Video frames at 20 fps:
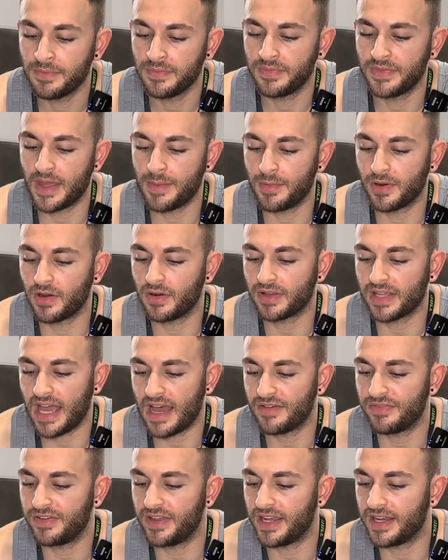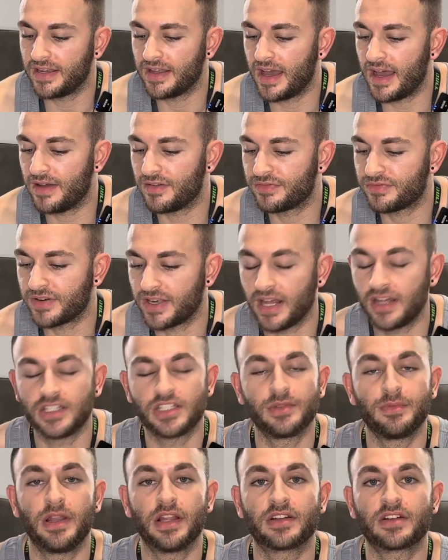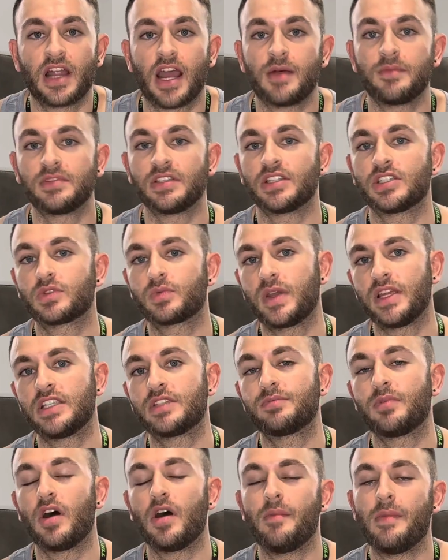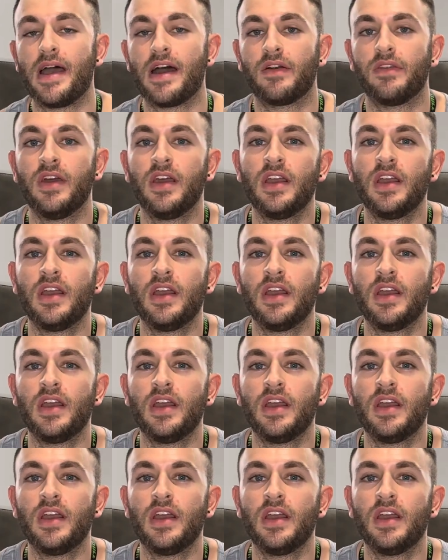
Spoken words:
Then we've got caffeine at 300 milligrams, a sweet spot amount.